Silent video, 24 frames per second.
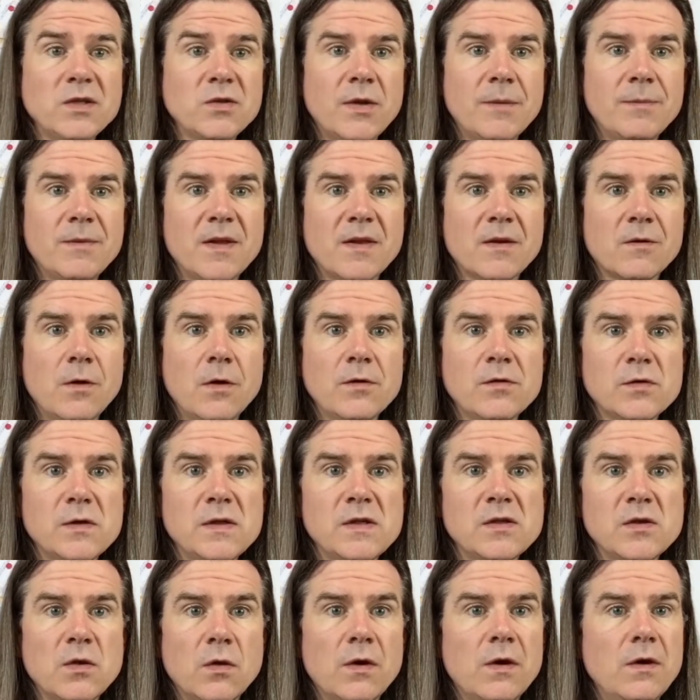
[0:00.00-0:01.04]
trip to the grocery
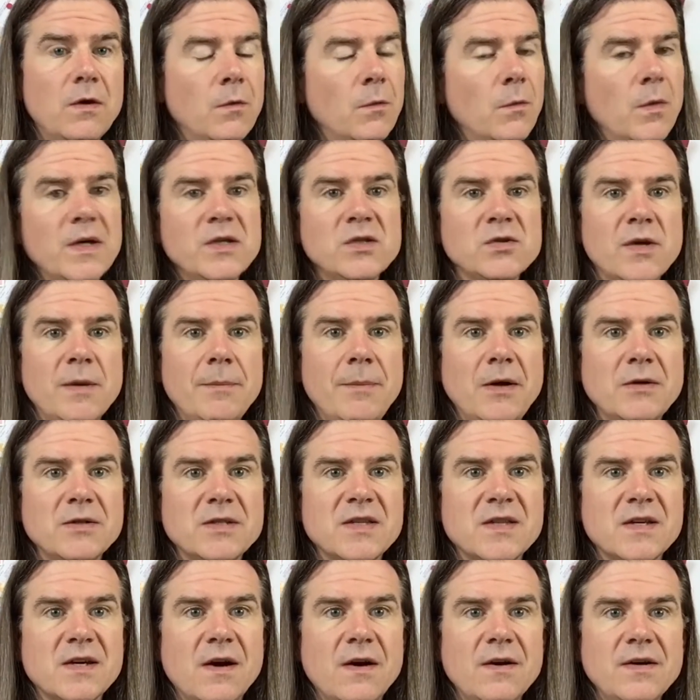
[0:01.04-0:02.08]
store or one trip out
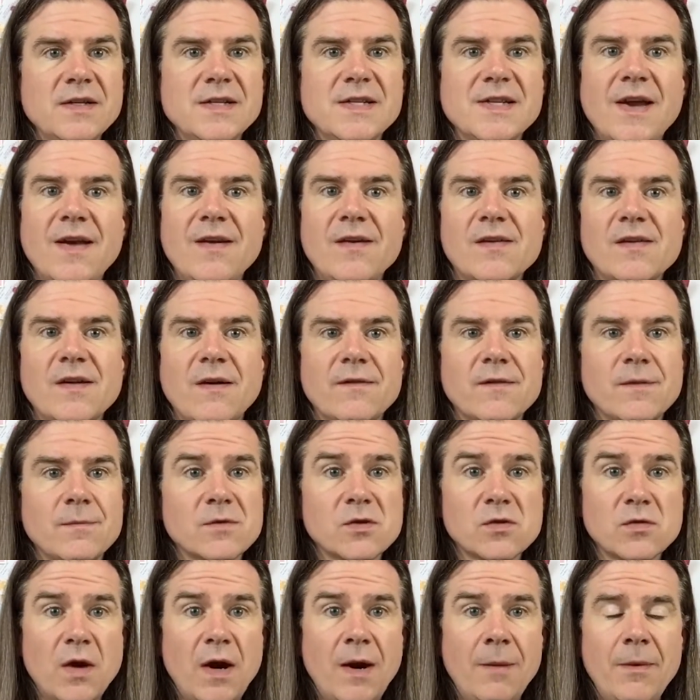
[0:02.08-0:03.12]
to the garden to get yourself some
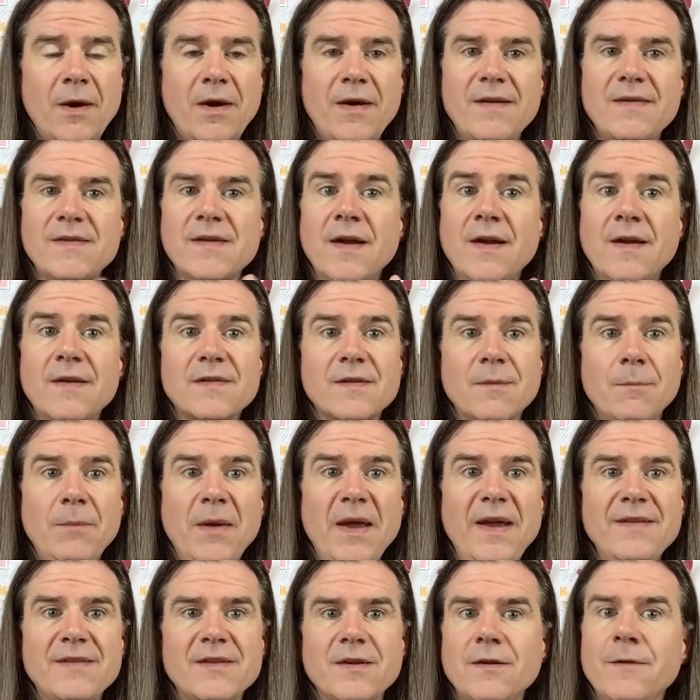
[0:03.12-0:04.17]
strawberries, some
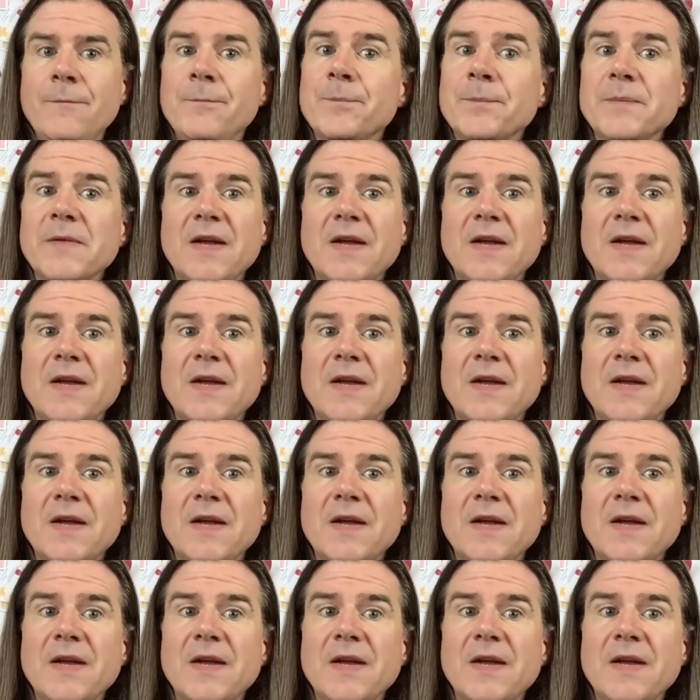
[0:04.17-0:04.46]
basil,